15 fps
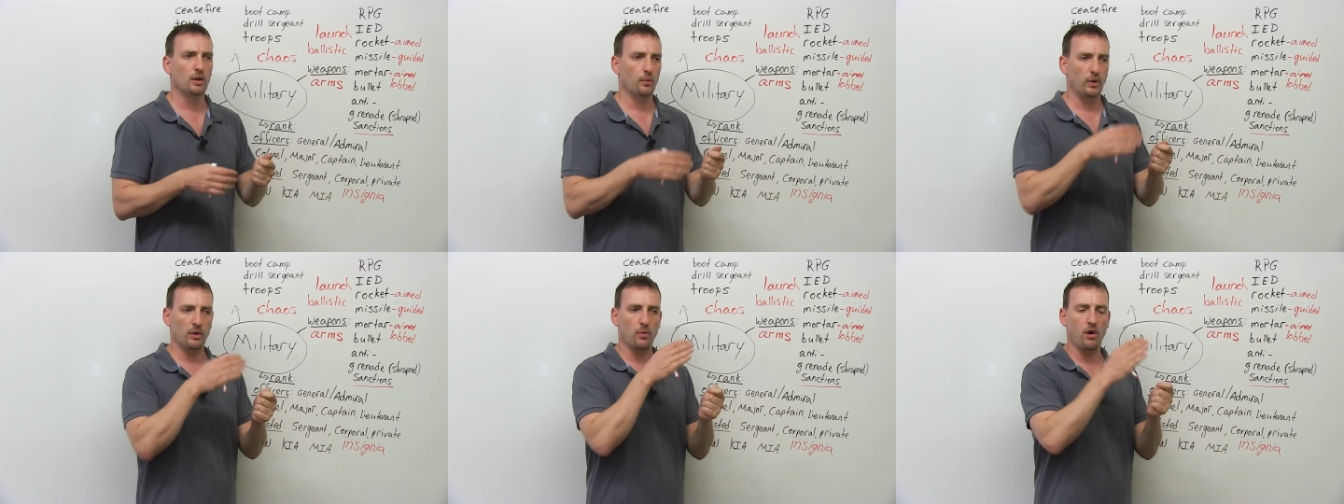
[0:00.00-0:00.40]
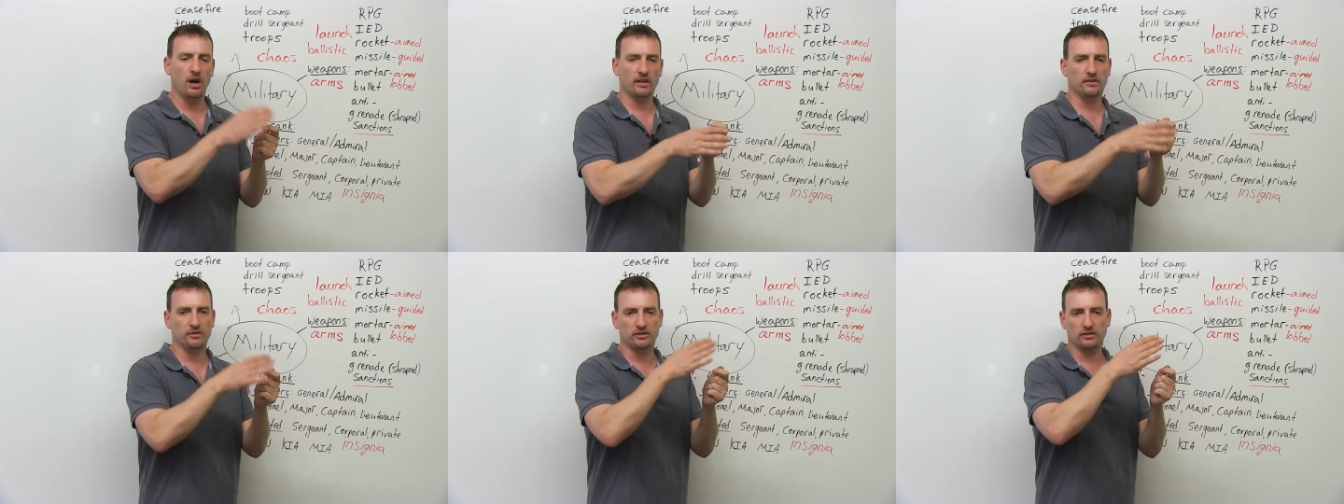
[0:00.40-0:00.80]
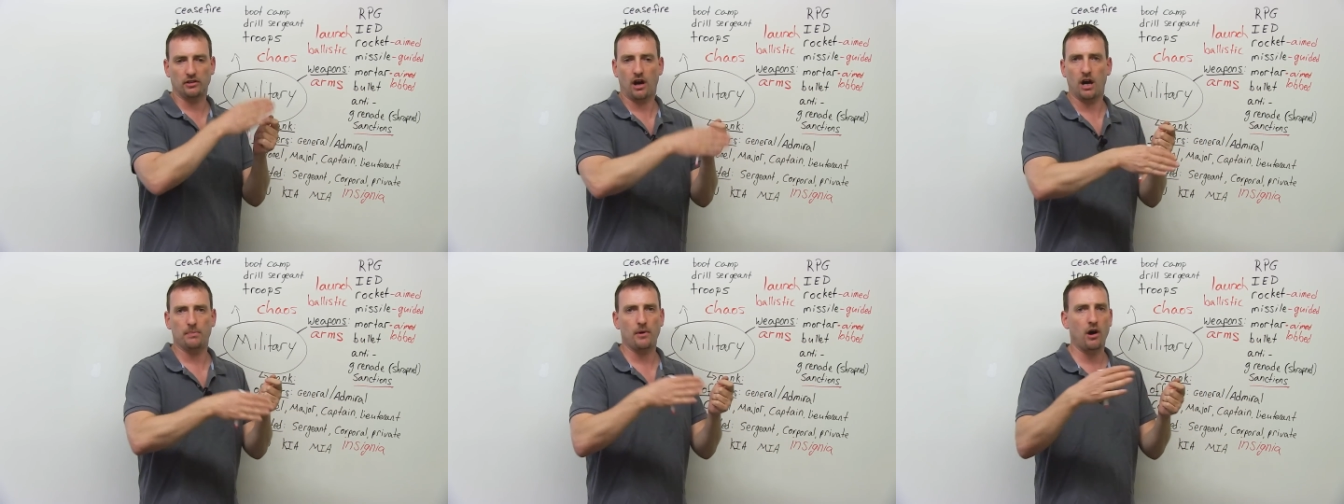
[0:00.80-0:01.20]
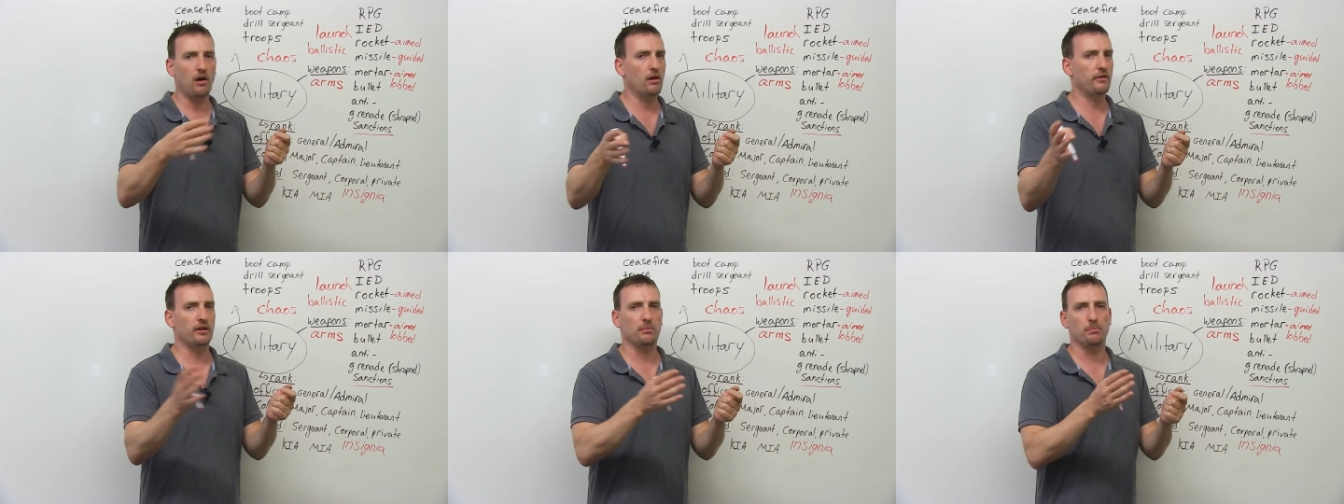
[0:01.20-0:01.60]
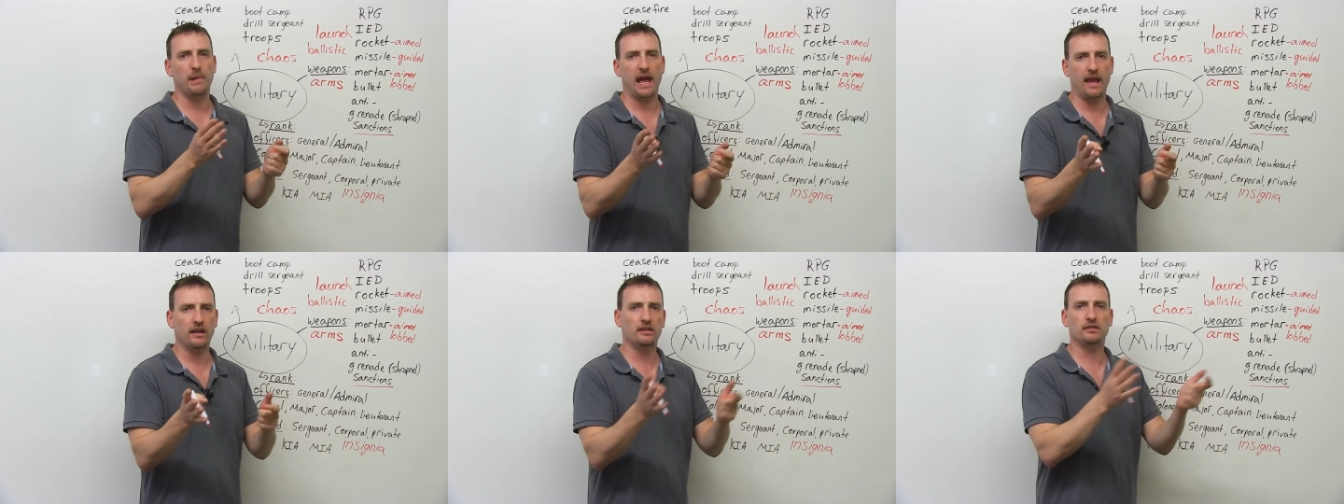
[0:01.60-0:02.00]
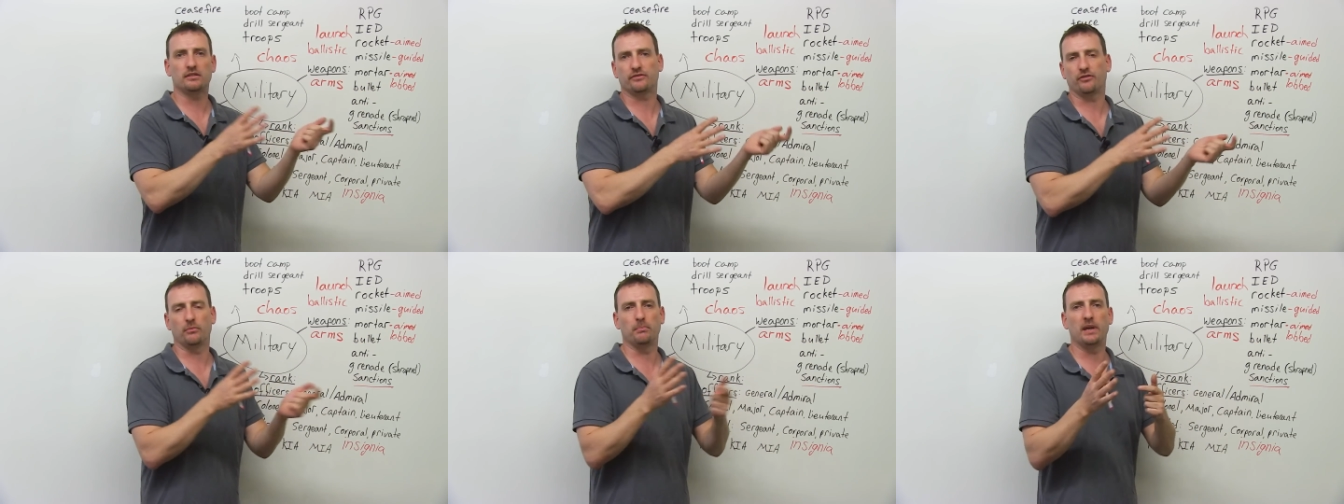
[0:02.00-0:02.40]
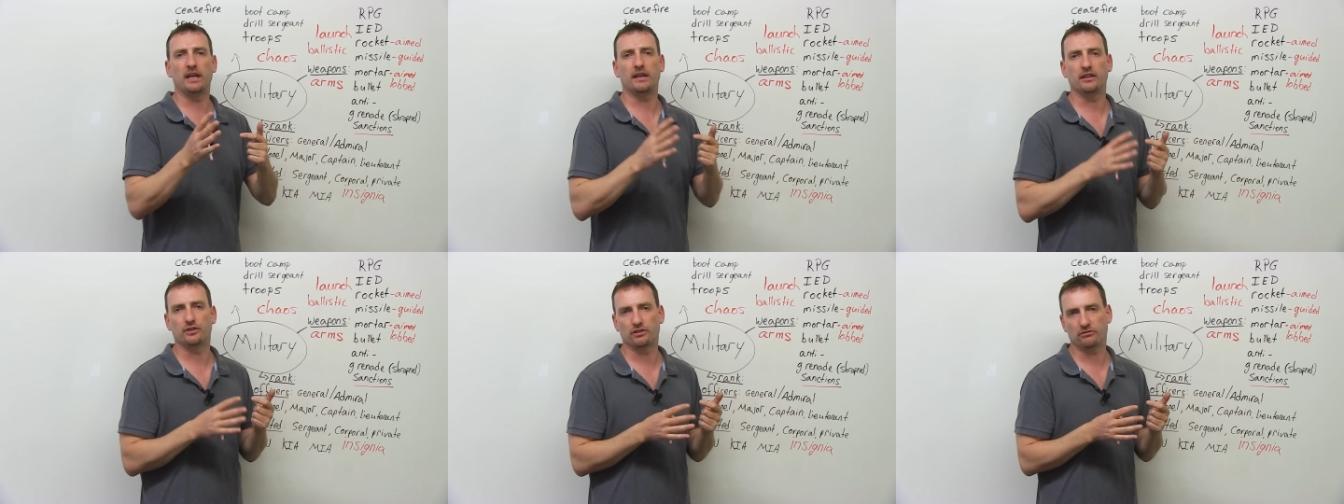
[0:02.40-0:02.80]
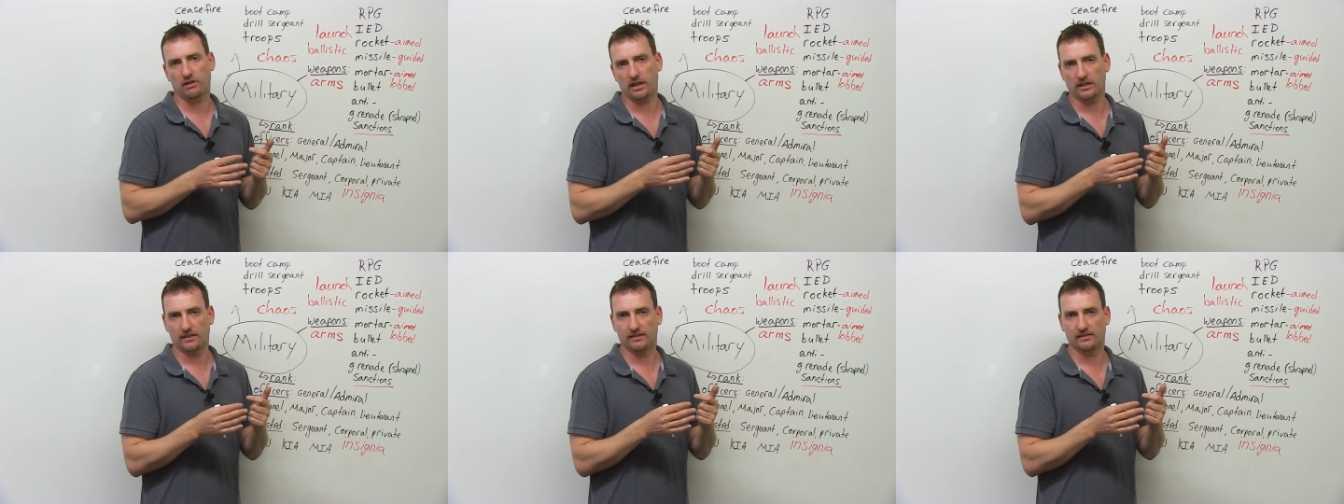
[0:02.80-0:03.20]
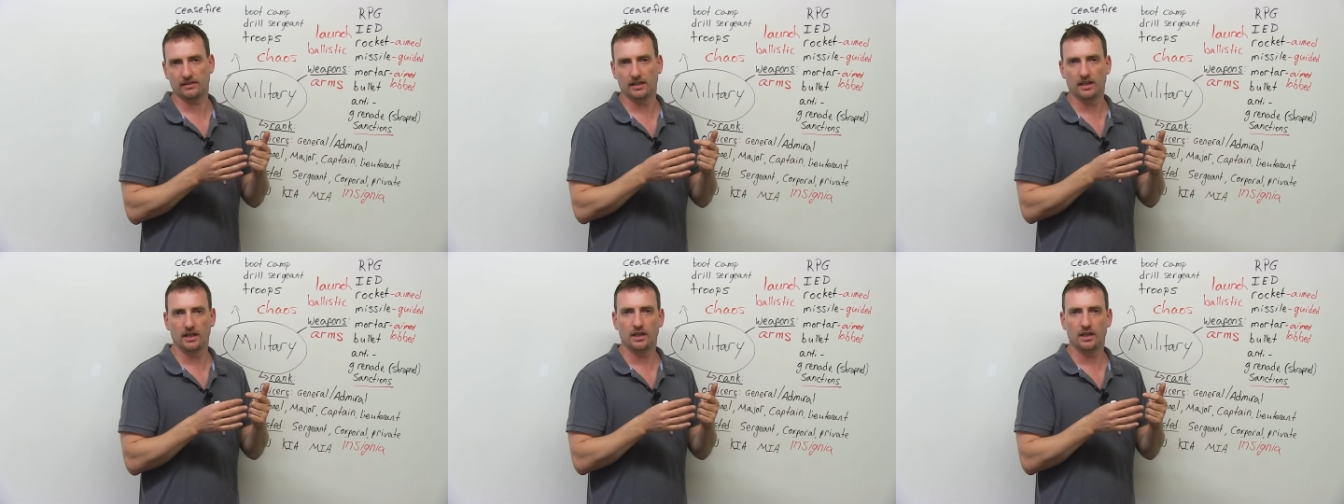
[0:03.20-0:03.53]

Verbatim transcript: We want to stop all their banks from making trades.